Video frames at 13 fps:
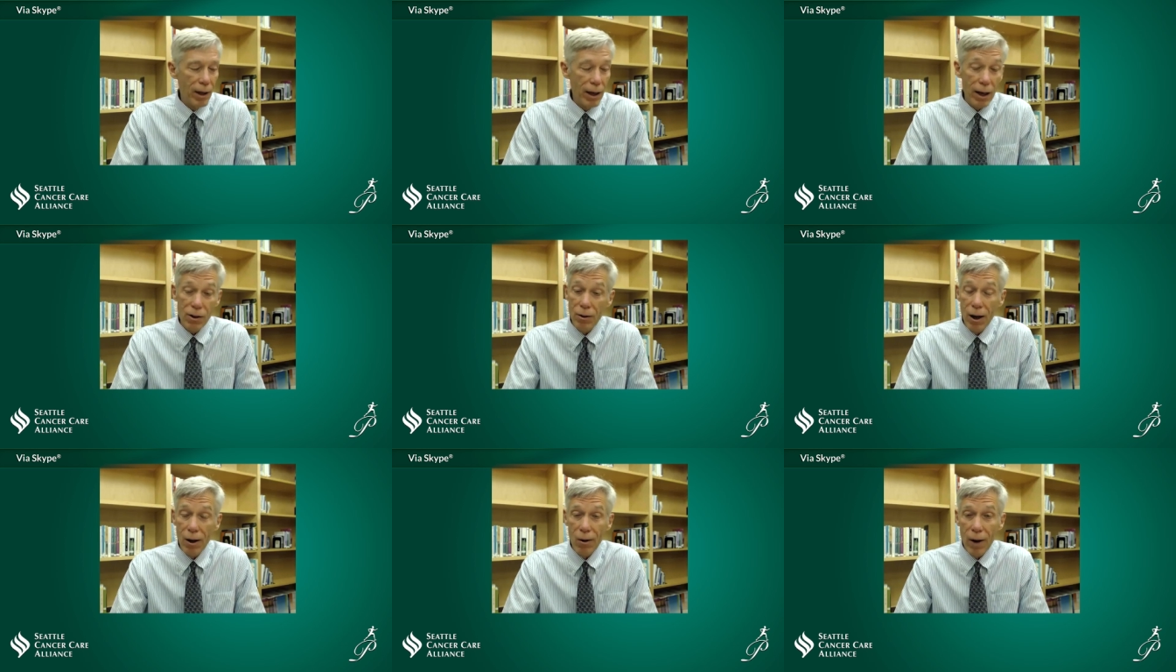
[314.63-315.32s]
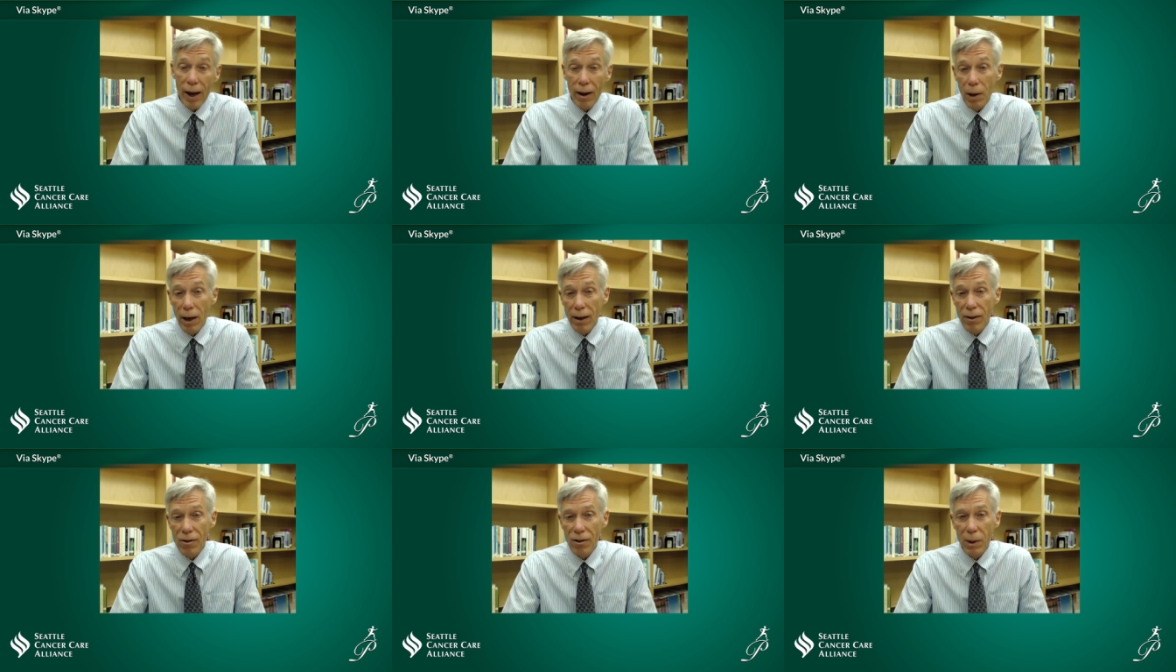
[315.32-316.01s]
And as you know,
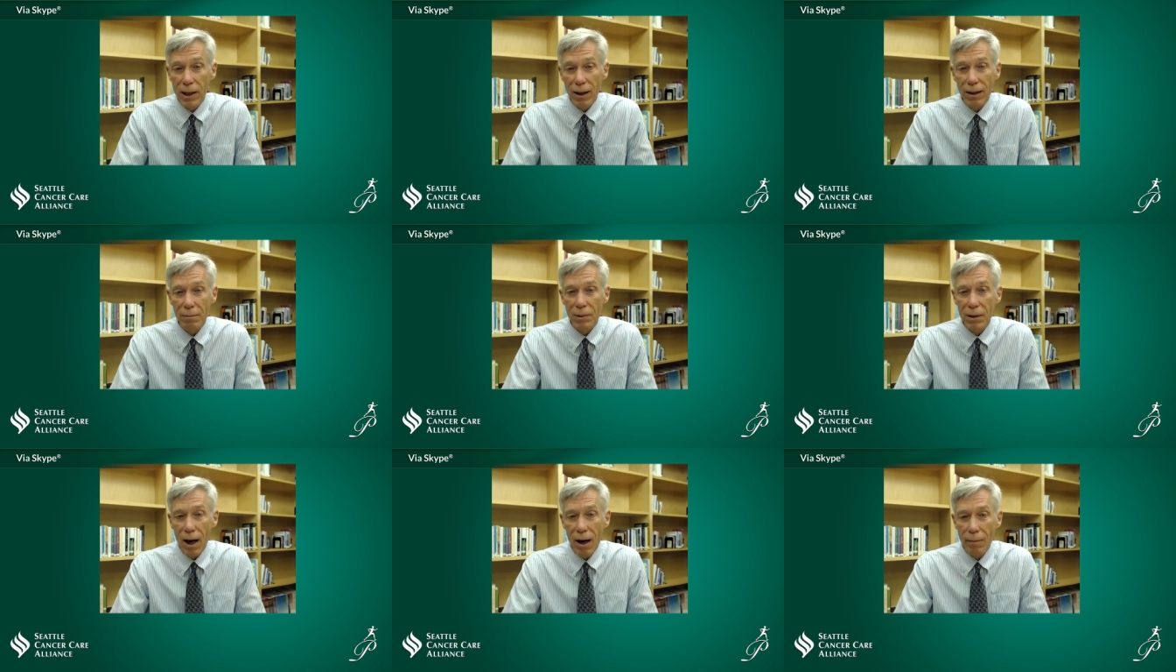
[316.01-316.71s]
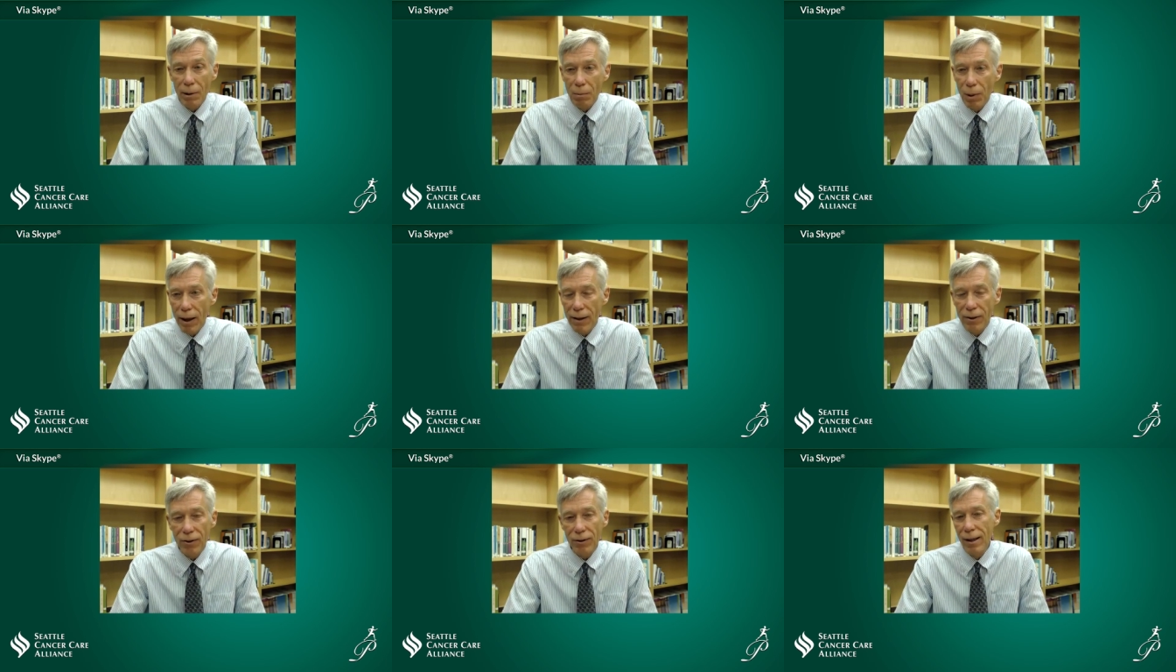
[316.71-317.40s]
antibodies have become
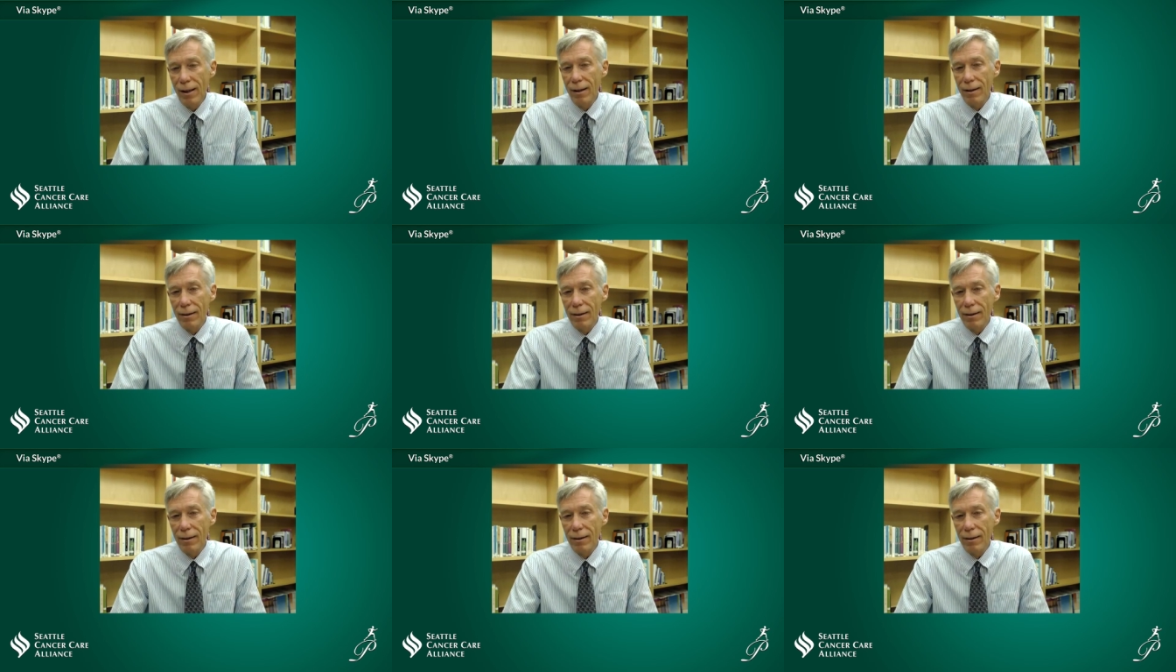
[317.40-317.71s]
commonplace